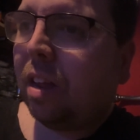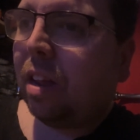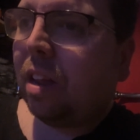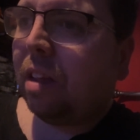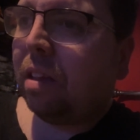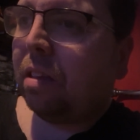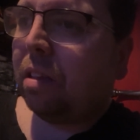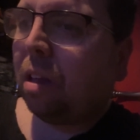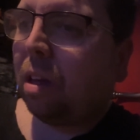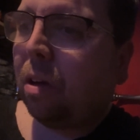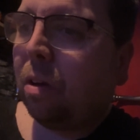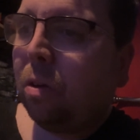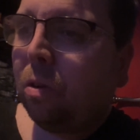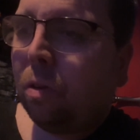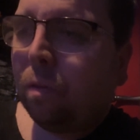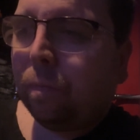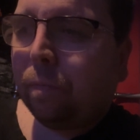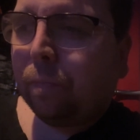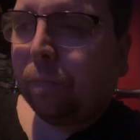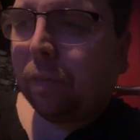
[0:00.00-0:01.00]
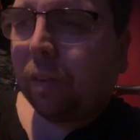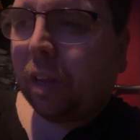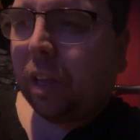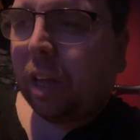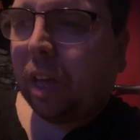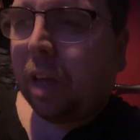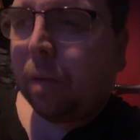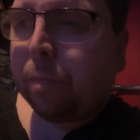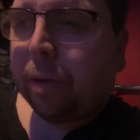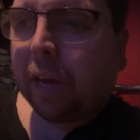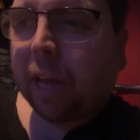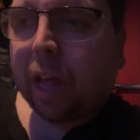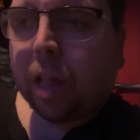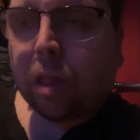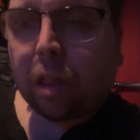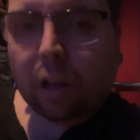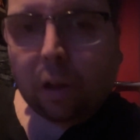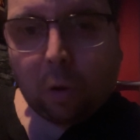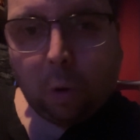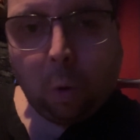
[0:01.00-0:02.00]
So, he
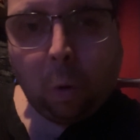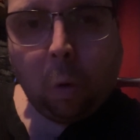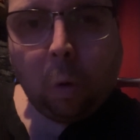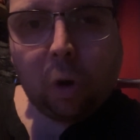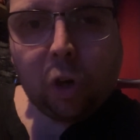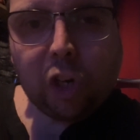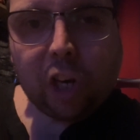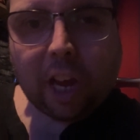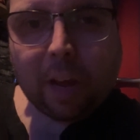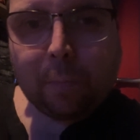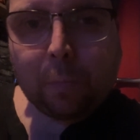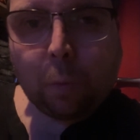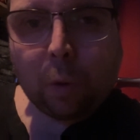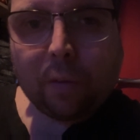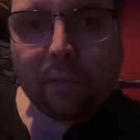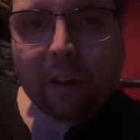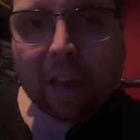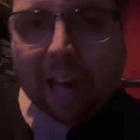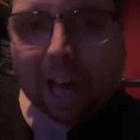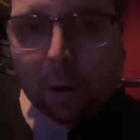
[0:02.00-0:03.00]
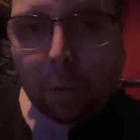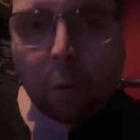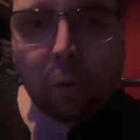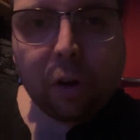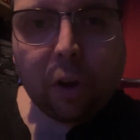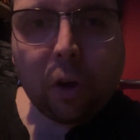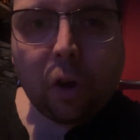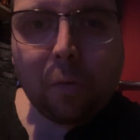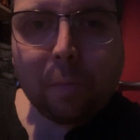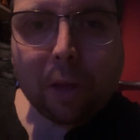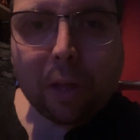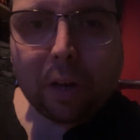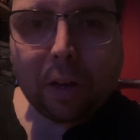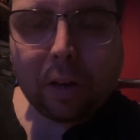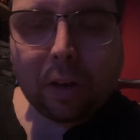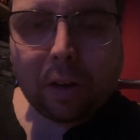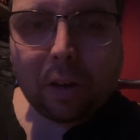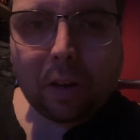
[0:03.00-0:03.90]
begins a courtship with Carol Newman